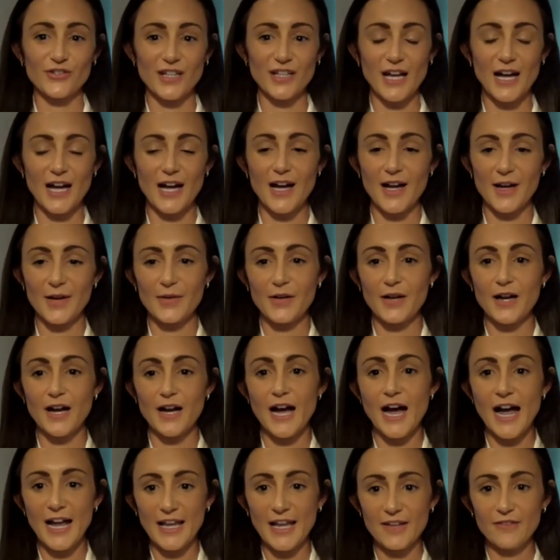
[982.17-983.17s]
I
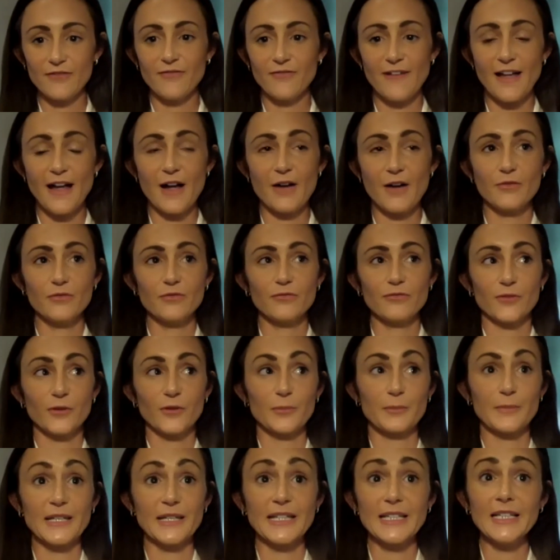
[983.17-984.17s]
have found, for
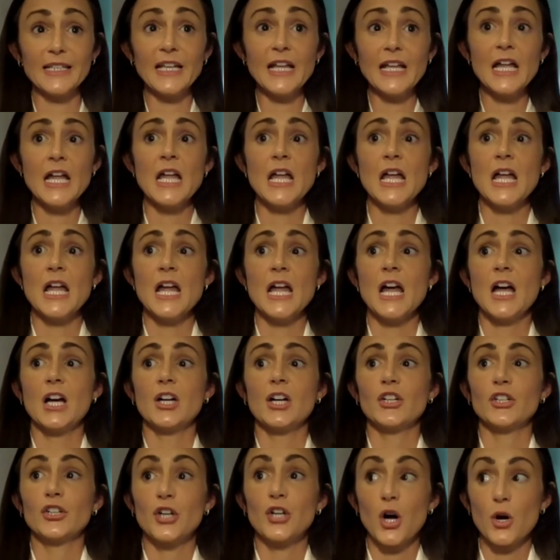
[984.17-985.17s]
me,
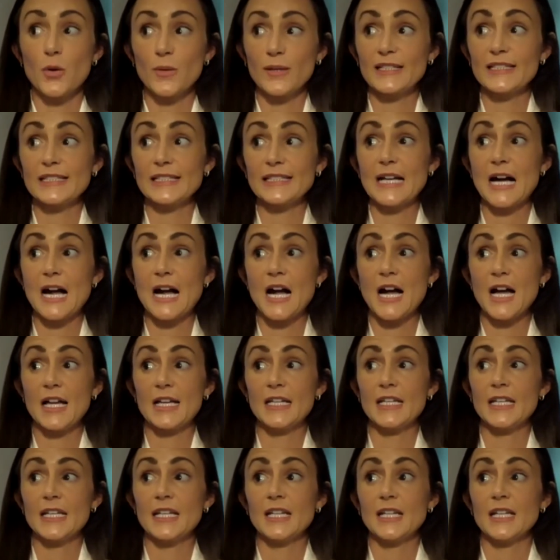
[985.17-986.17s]
going to God
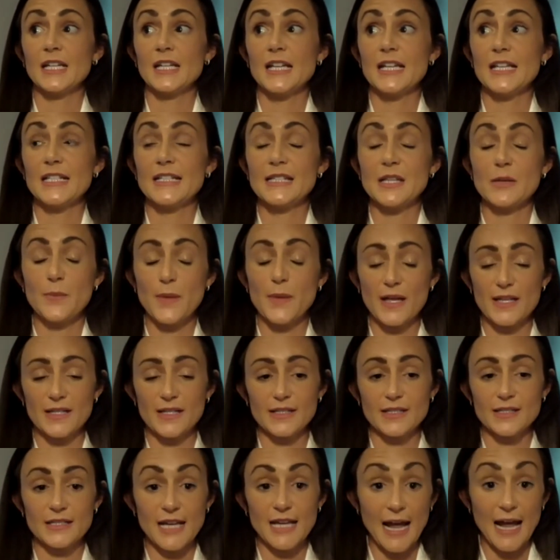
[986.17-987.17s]
is the
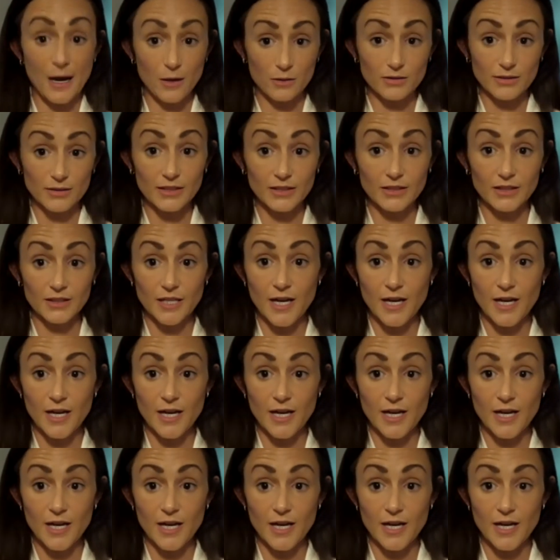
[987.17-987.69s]
best outlet.